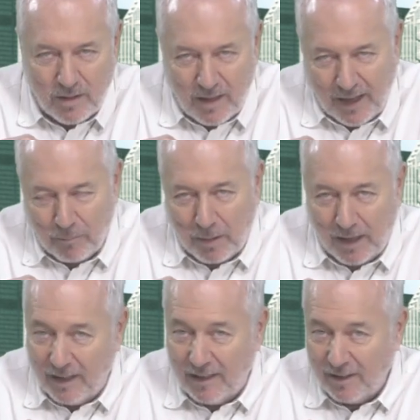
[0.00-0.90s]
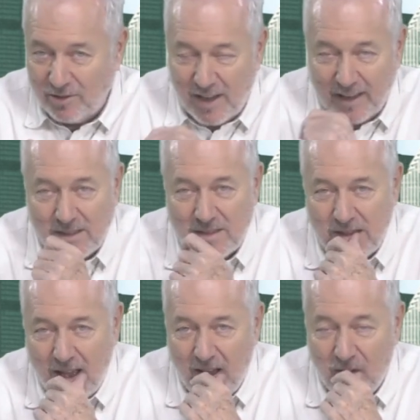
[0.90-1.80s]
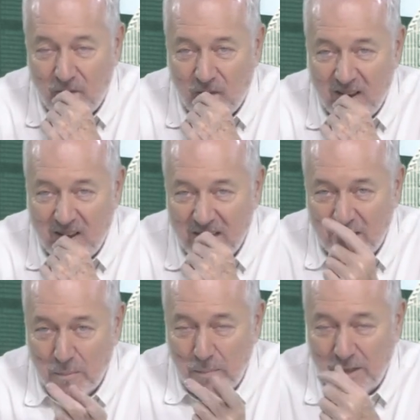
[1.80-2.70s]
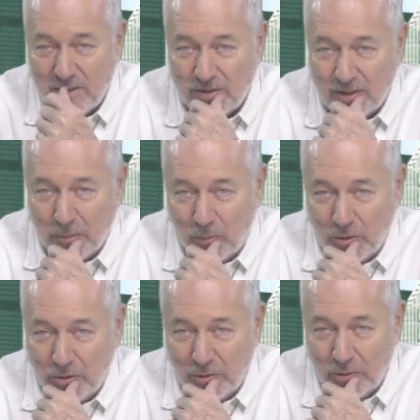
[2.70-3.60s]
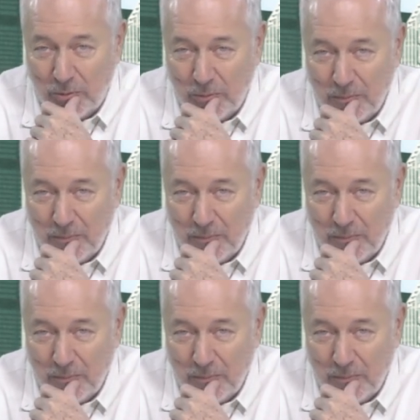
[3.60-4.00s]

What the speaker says: have by any chance a friend in the ministry, would you?